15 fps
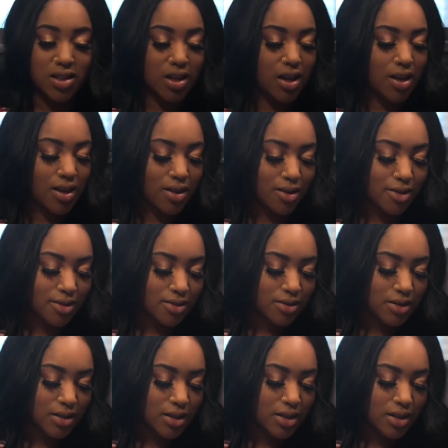Like,
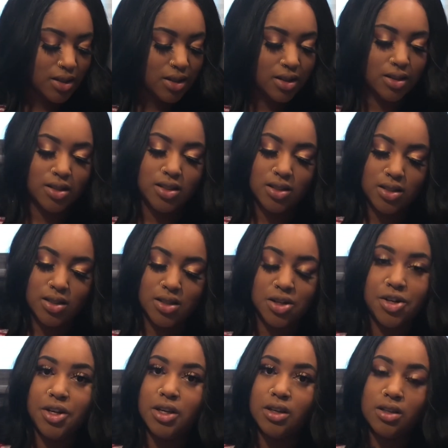this is
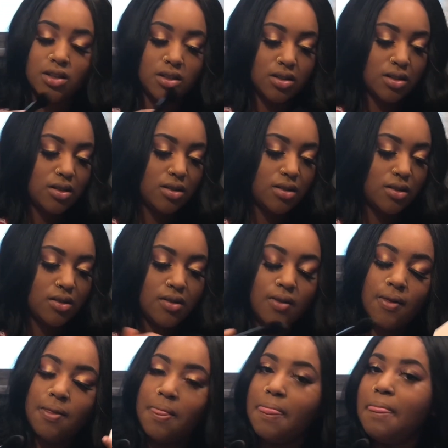serious.
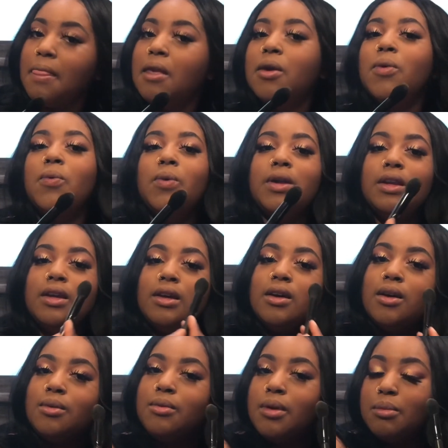We didn't
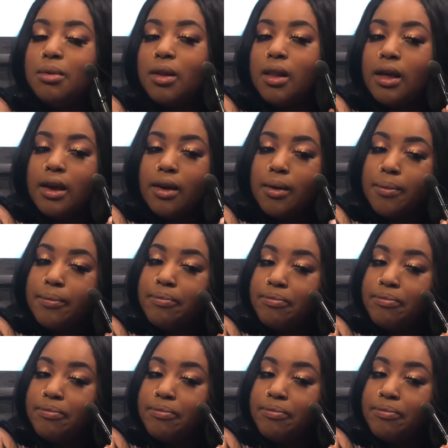come to play.